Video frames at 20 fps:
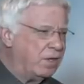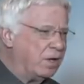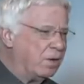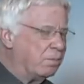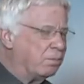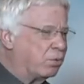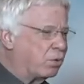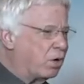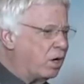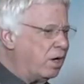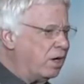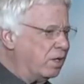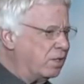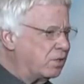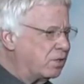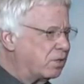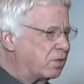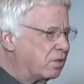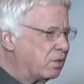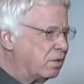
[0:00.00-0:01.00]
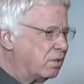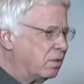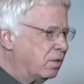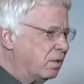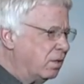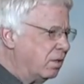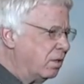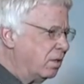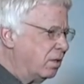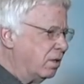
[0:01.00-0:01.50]
embrace
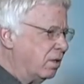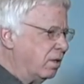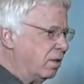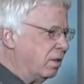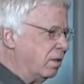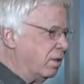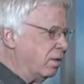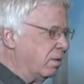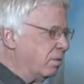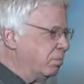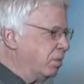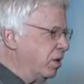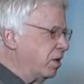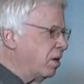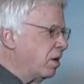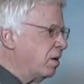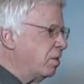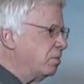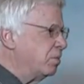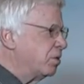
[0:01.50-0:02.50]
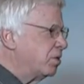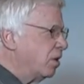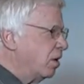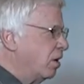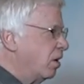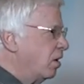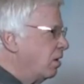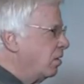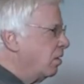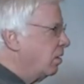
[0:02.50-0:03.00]
becomes
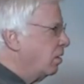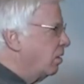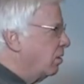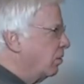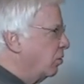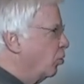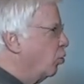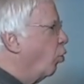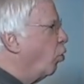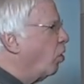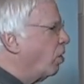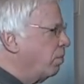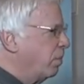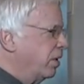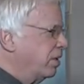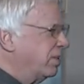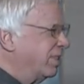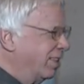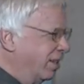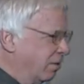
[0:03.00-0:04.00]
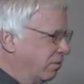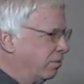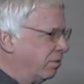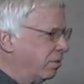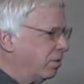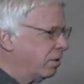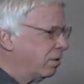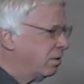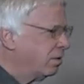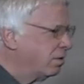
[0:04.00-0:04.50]
uh, normative
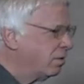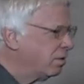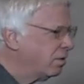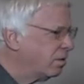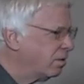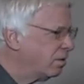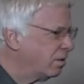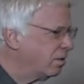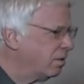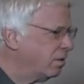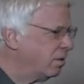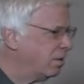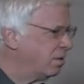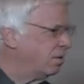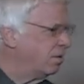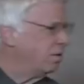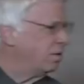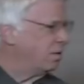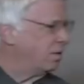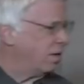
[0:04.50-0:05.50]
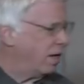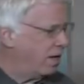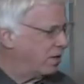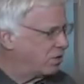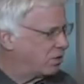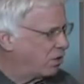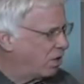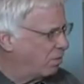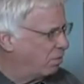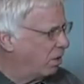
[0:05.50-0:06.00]
at
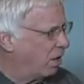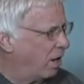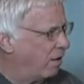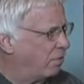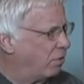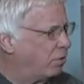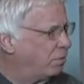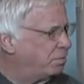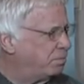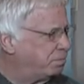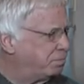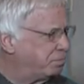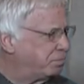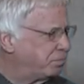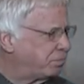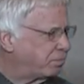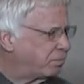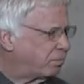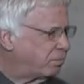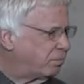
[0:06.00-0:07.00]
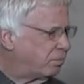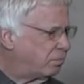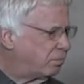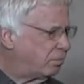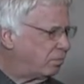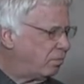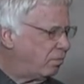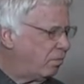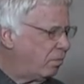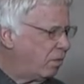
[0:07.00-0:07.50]
some level,
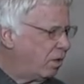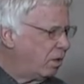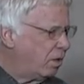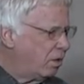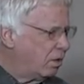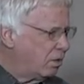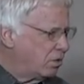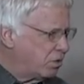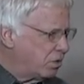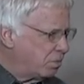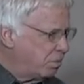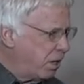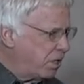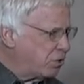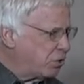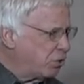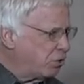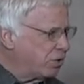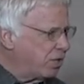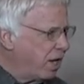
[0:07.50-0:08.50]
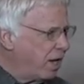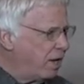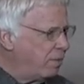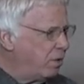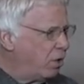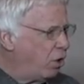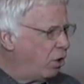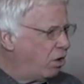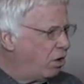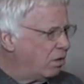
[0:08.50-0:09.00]
special time
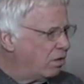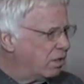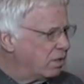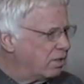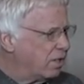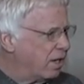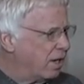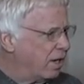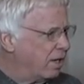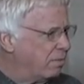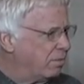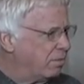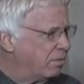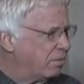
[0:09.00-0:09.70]
and all the time.